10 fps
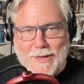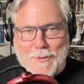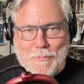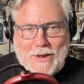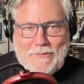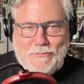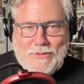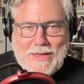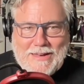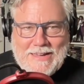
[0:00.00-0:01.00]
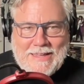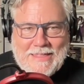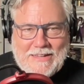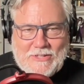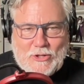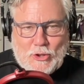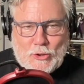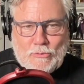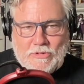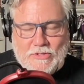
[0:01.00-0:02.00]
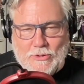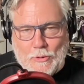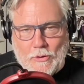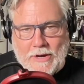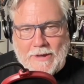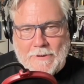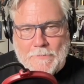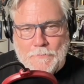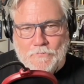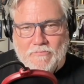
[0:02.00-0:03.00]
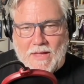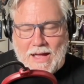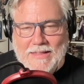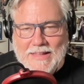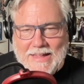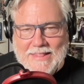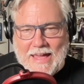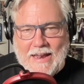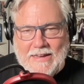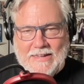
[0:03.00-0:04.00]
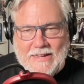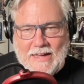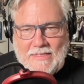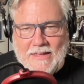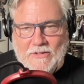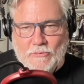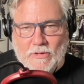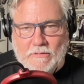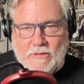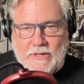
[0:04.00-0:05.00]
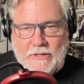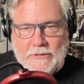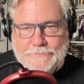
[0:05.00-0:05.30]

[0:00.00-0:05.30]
But if the idea that it's a children's story, I like that idea. I think it's really, really good.